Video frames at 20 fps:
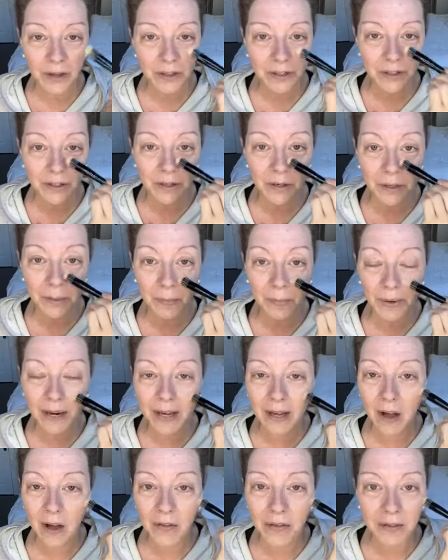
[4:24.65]
You're gonna
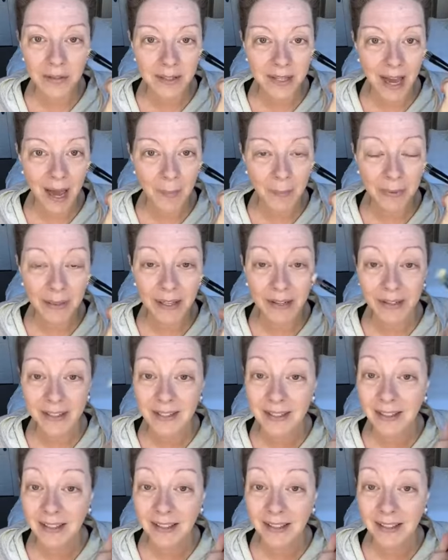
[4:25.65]
break all those capillaries and